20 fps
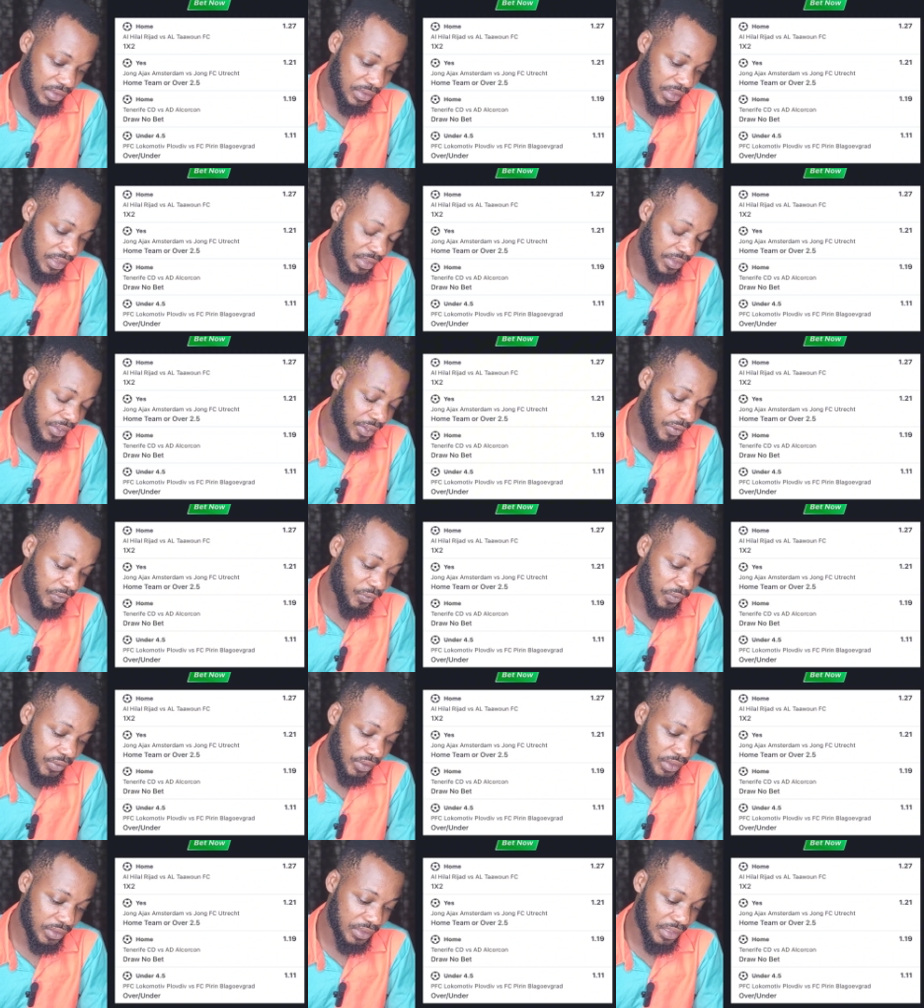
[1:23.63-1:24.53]

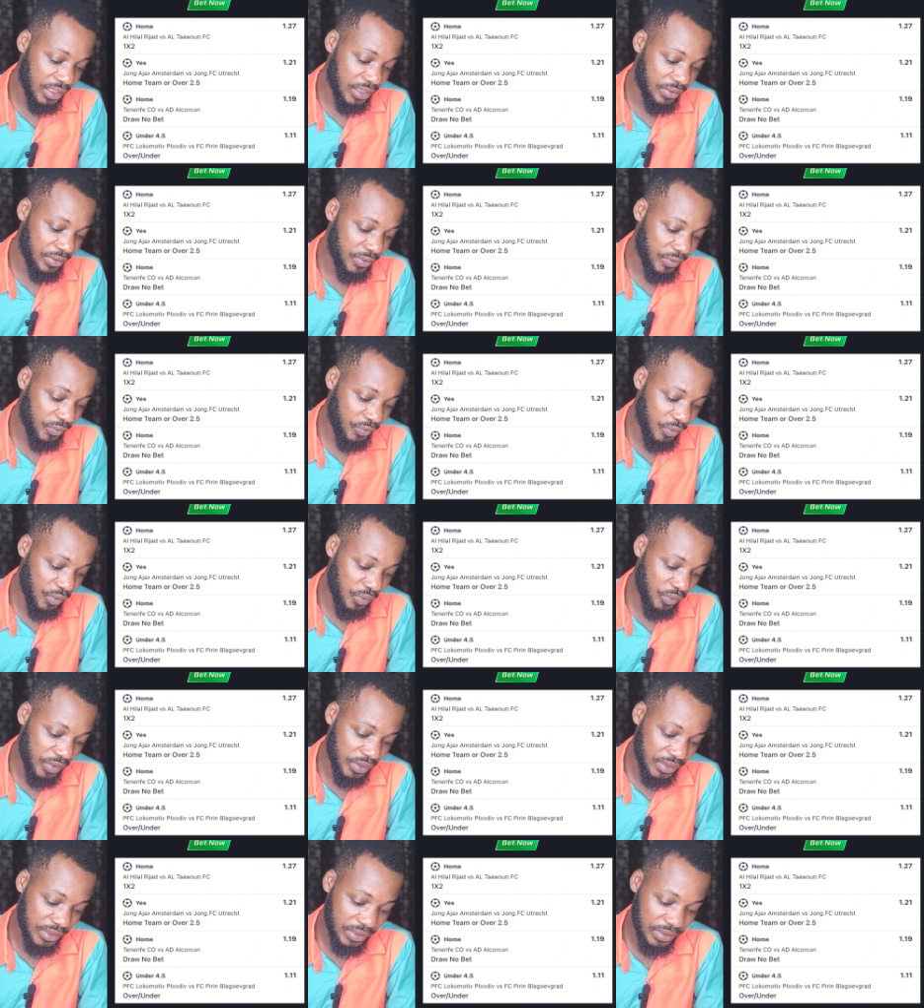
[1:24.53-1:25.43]
Tenerife Tenerife
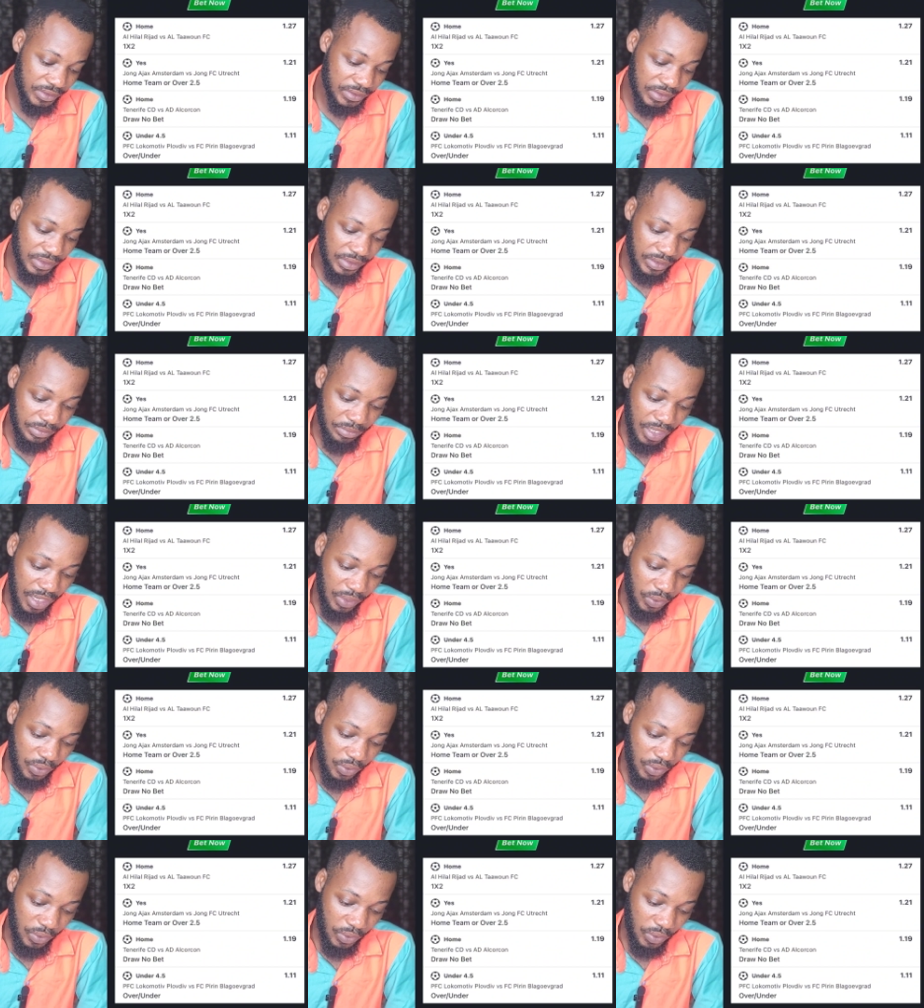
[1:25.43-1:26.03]
versus um,